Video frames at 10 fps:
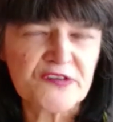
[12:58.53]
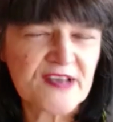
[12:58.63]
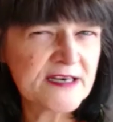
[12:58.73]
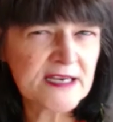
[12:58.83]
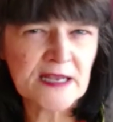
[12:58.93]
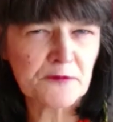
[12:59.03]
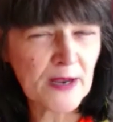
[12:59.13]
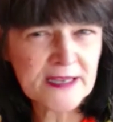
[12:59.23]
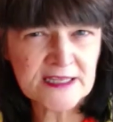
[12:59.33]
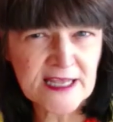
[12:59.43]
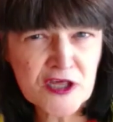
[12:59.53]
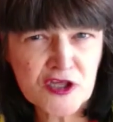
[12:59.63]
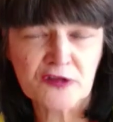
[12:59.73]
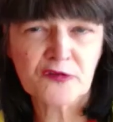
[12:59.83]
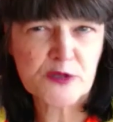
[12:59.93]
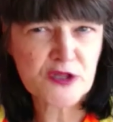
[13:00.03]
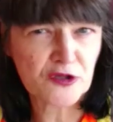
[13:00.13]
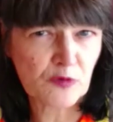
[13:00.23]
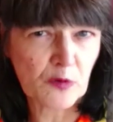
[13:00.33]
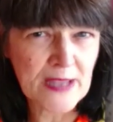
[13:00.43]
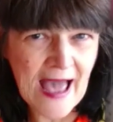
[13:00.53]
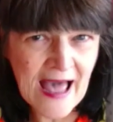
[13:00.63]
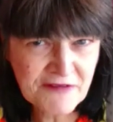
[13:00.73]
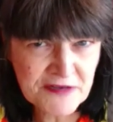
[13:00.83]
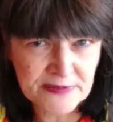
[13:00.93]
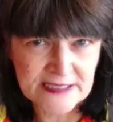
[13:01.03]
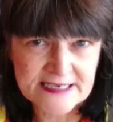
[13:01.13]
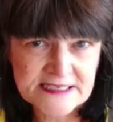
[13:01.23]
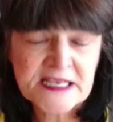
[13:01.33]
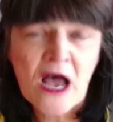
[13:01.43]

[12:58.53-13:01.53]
And again, regulations, which is what we have in place,